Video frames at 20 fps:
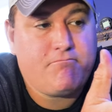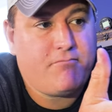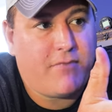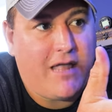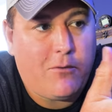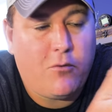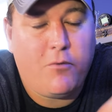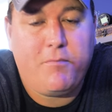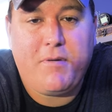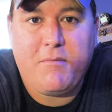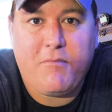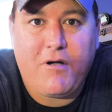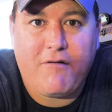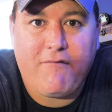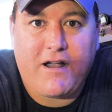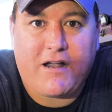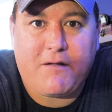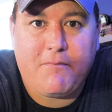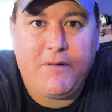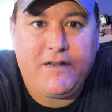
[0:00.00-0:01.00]
That would be my
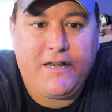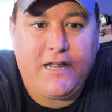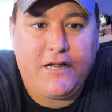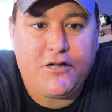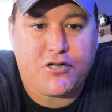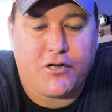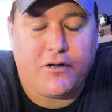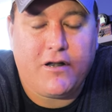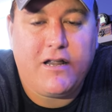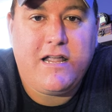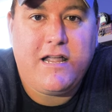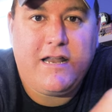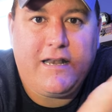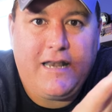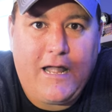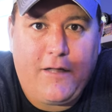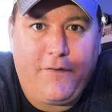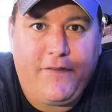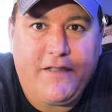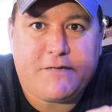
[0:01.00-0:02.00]
recommendation.
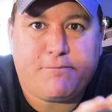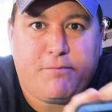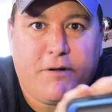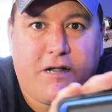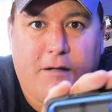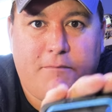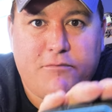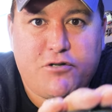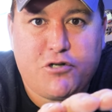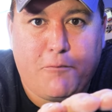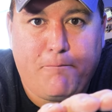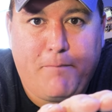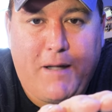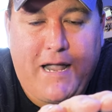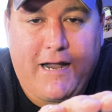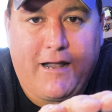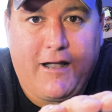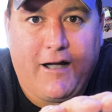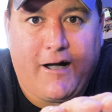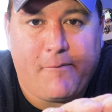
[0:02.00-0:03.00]
Now this becomes your
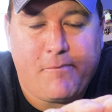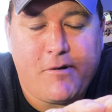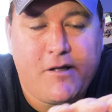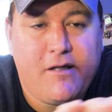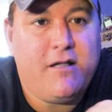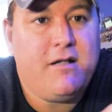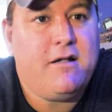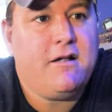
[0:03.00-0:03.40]
backup.